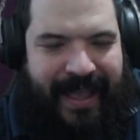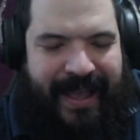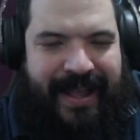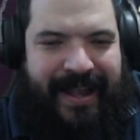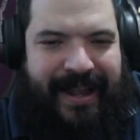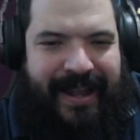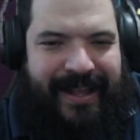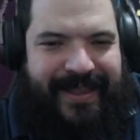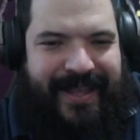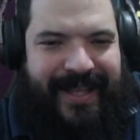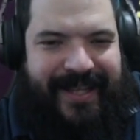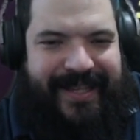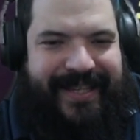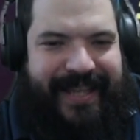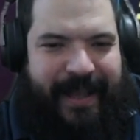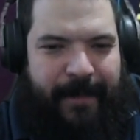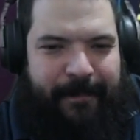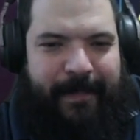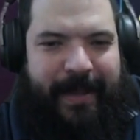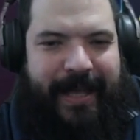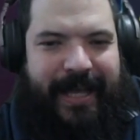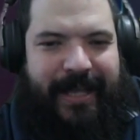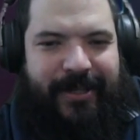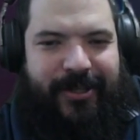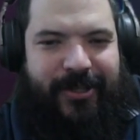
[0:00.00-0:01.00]
The
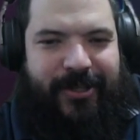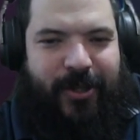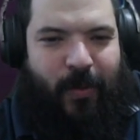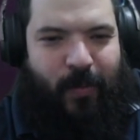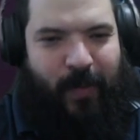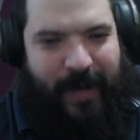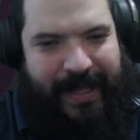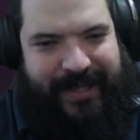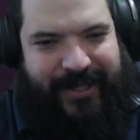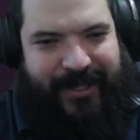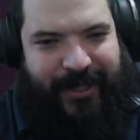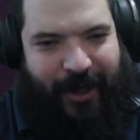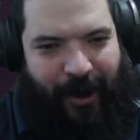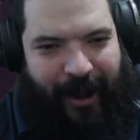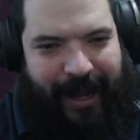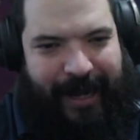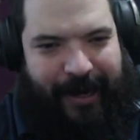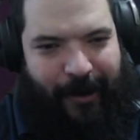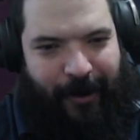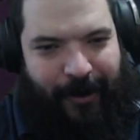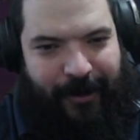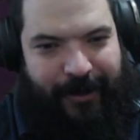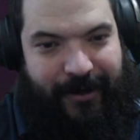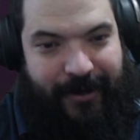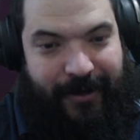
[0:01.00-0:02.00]
symbiotes with
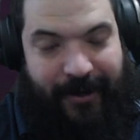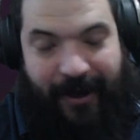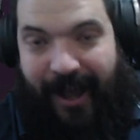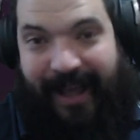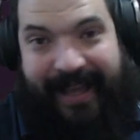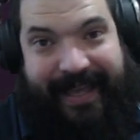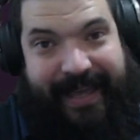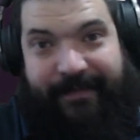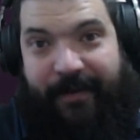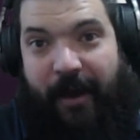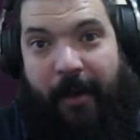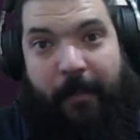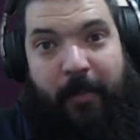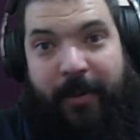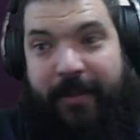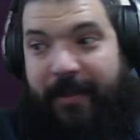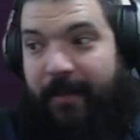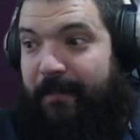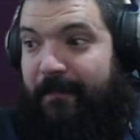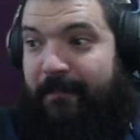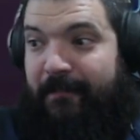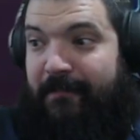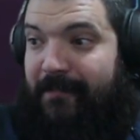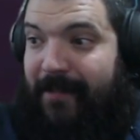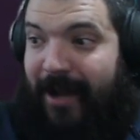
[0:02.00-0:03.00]
Psylocke. I give up with them.
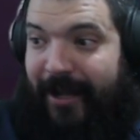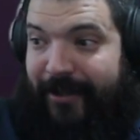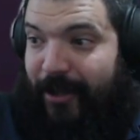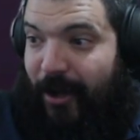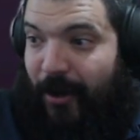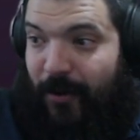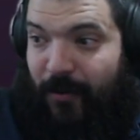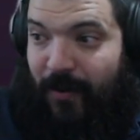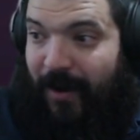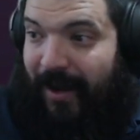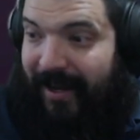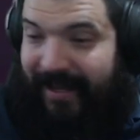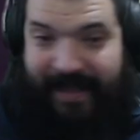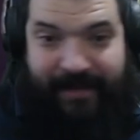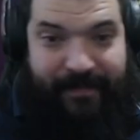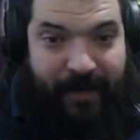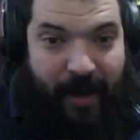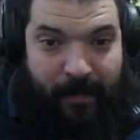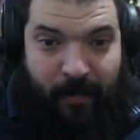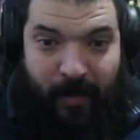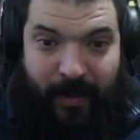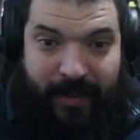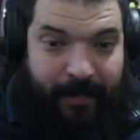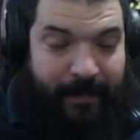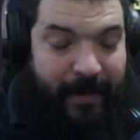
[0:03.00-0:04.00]
I do. I give
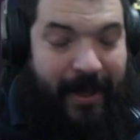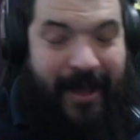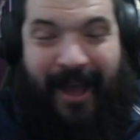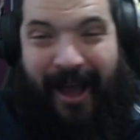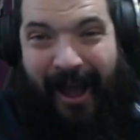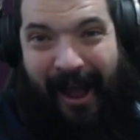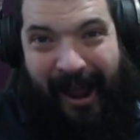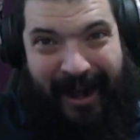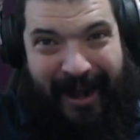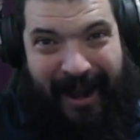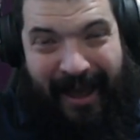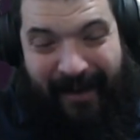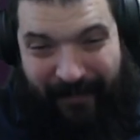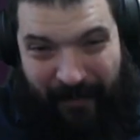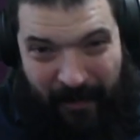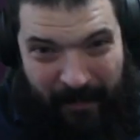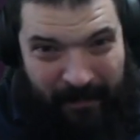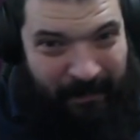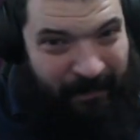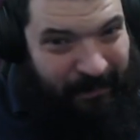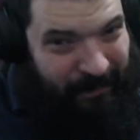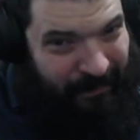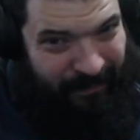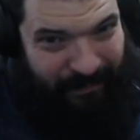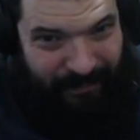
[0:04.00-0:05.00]
up with them. I love
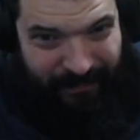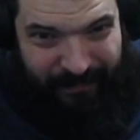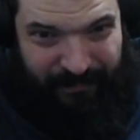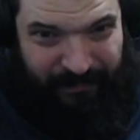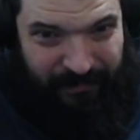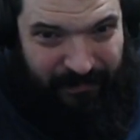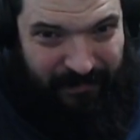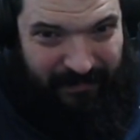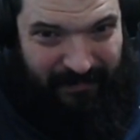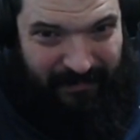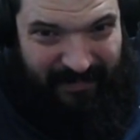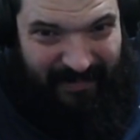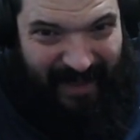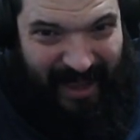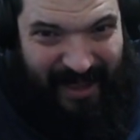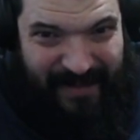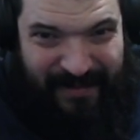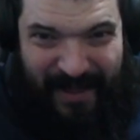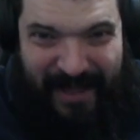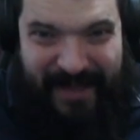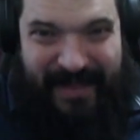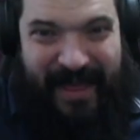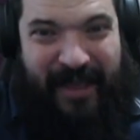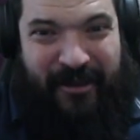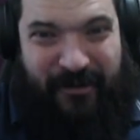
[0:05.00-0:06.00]
them. I
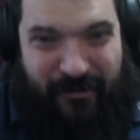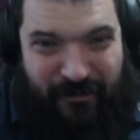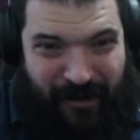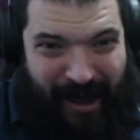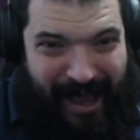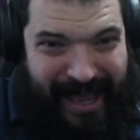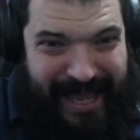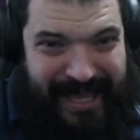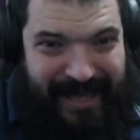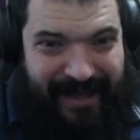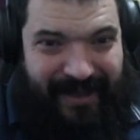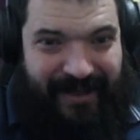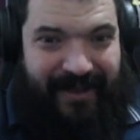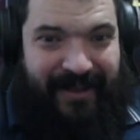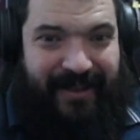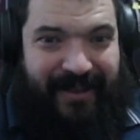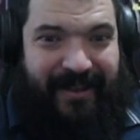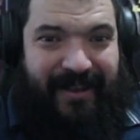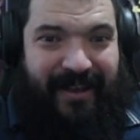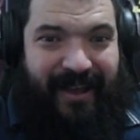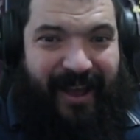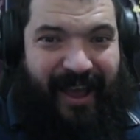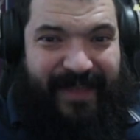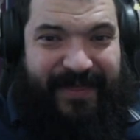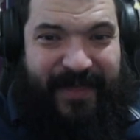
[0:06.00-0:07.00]
think they're great.
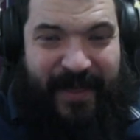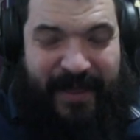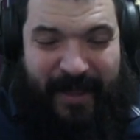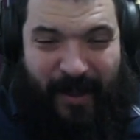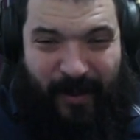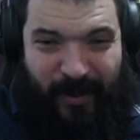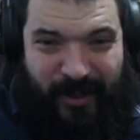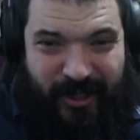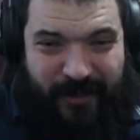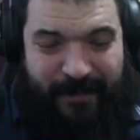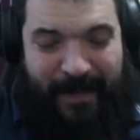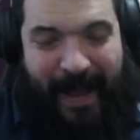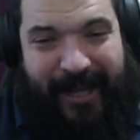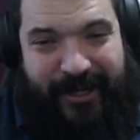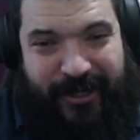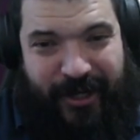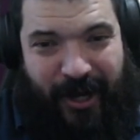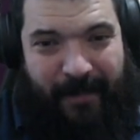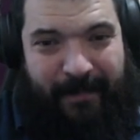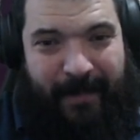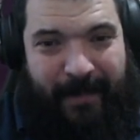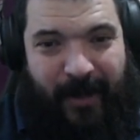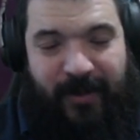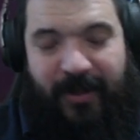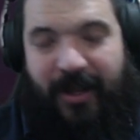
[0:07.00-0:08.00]
I think they'll smash
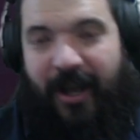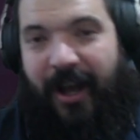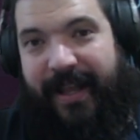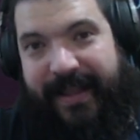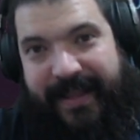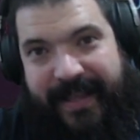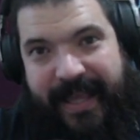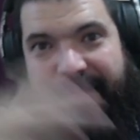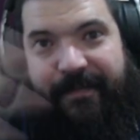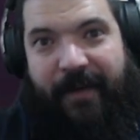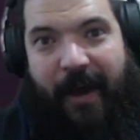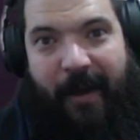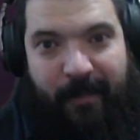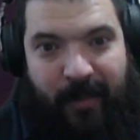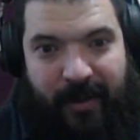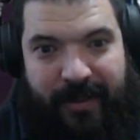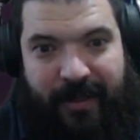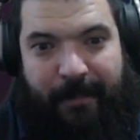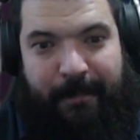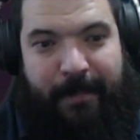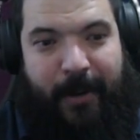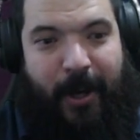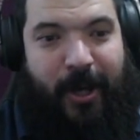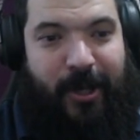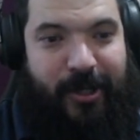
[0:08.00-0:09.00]
up most. I'd give up with
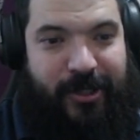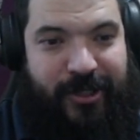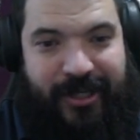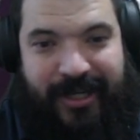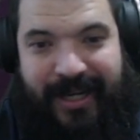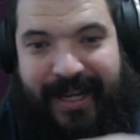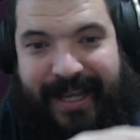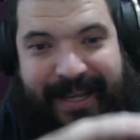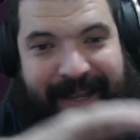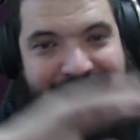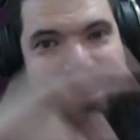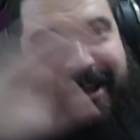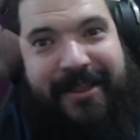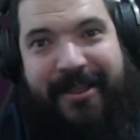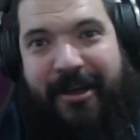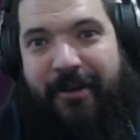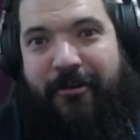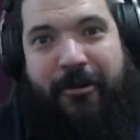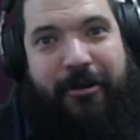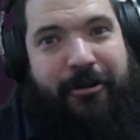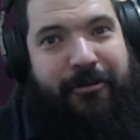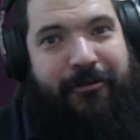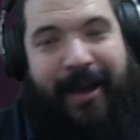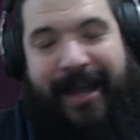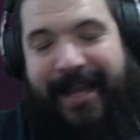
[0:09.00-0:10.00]
them personally. They're
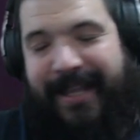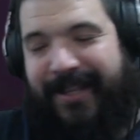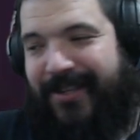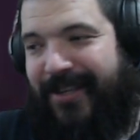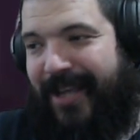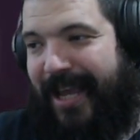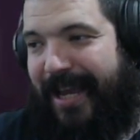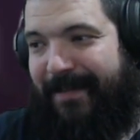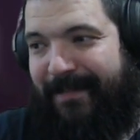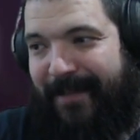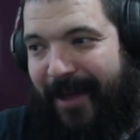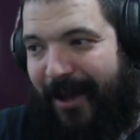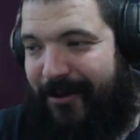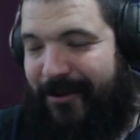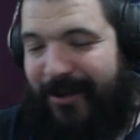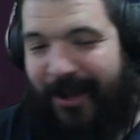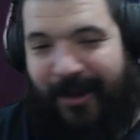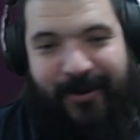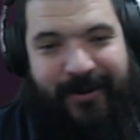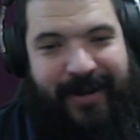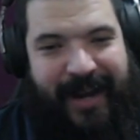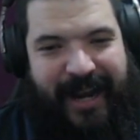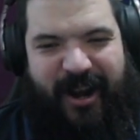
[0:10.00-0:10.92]
a great team though, dude.